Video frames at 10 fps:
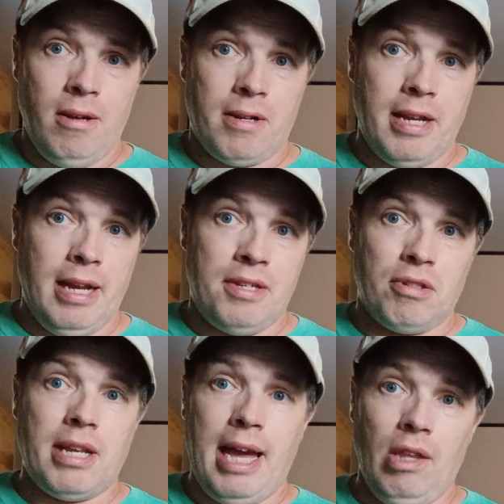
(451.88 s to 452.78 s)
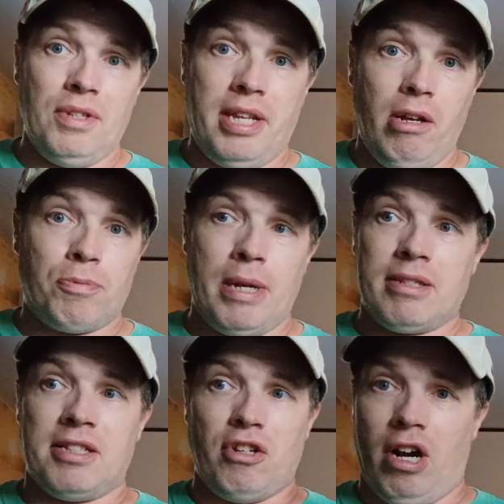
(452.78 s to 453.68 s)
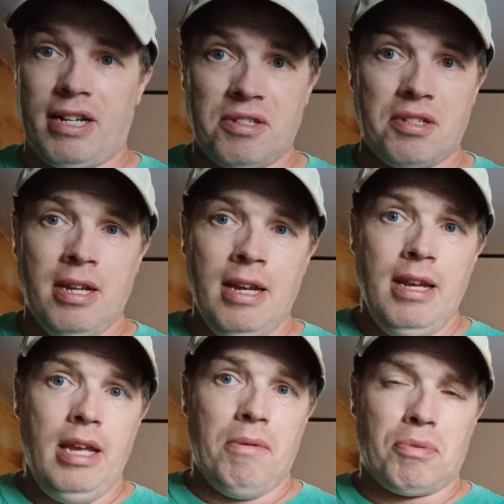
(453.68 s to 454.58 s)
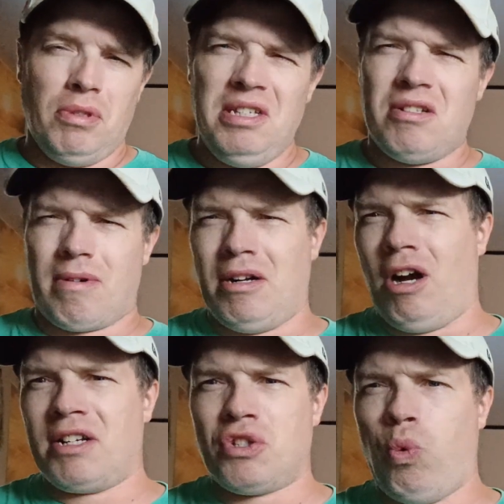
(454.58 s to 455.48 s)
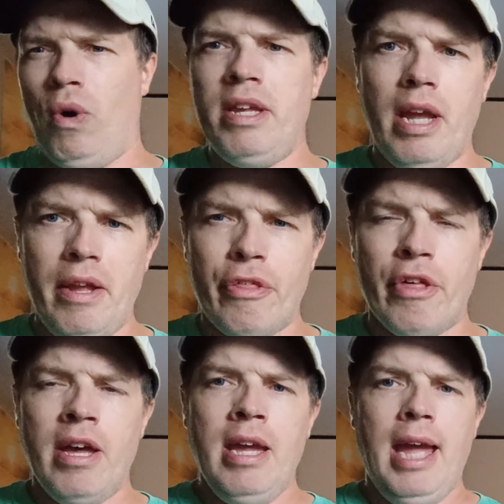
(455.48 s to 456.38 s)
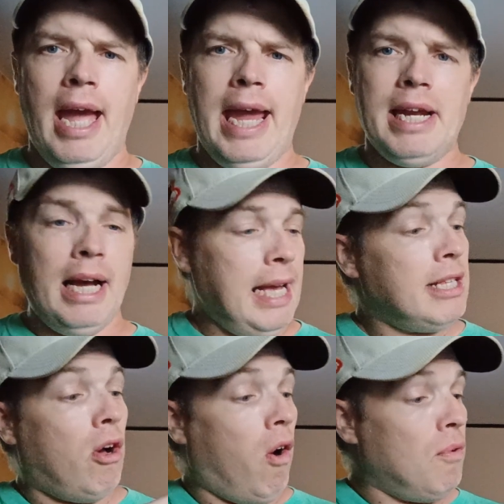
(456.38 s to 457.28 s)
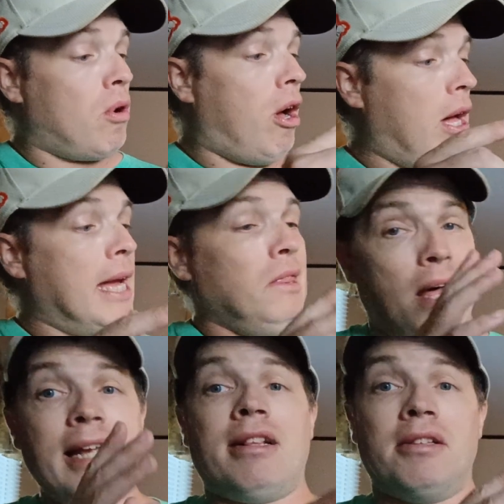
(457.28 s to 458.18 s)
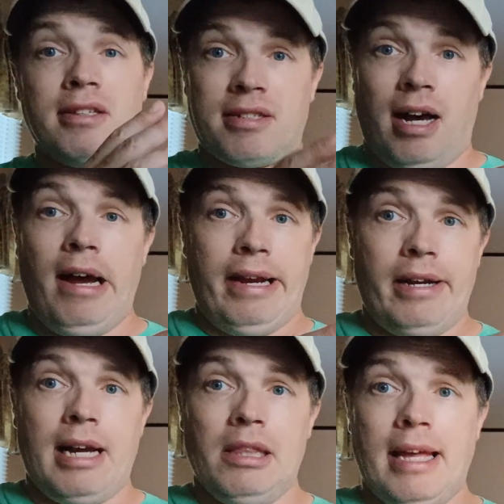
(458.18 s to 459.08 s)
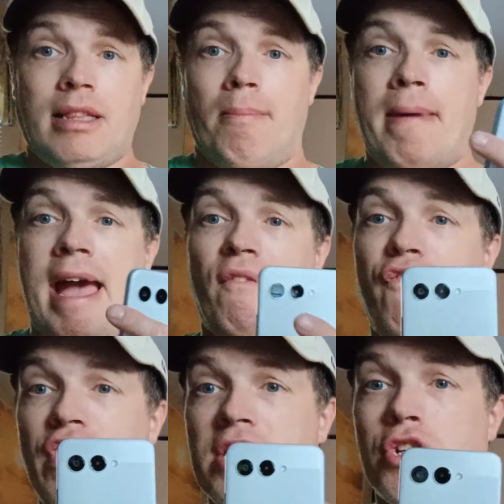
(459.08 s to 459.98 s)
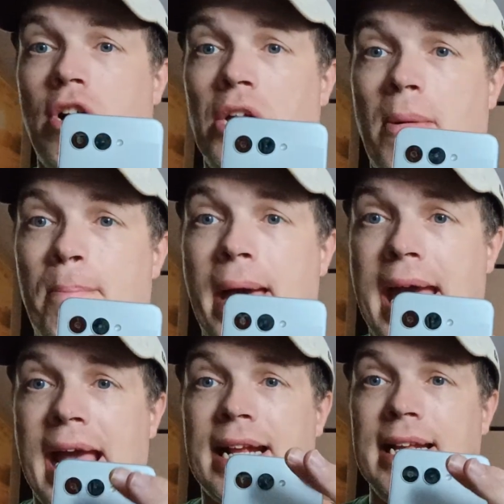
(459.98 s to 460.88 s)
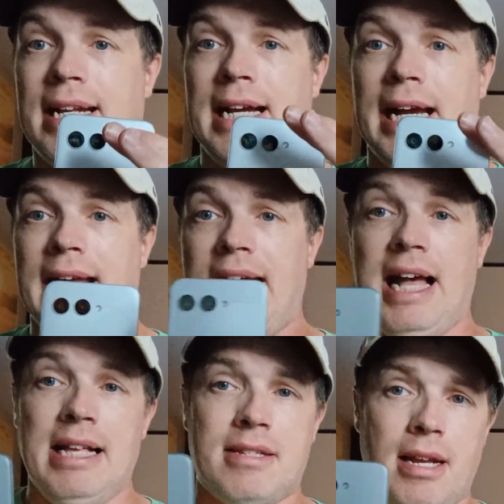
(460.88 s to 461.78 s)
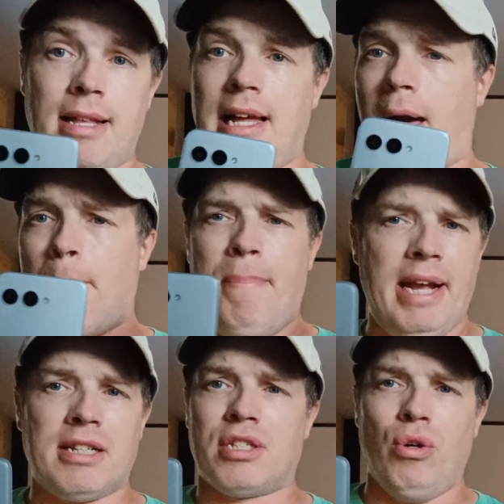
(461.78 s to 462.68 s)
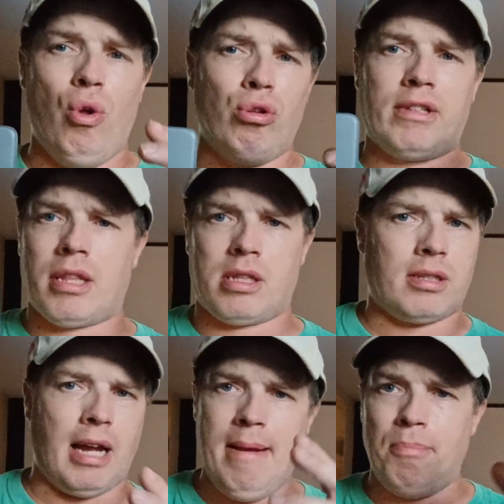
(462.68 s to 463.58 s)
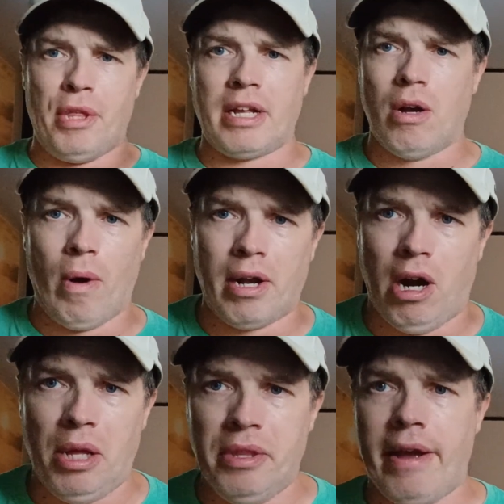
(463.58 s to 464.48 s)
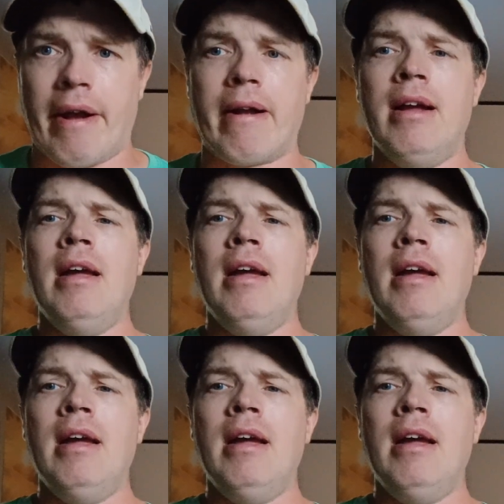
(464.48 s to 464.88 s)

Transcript: Okay, so it's a hell of a deal. It's been out since August. It was released around August 28th. And overall, I like the design. I like the matte finish on the back. It kind of has a pixel type thing going on there.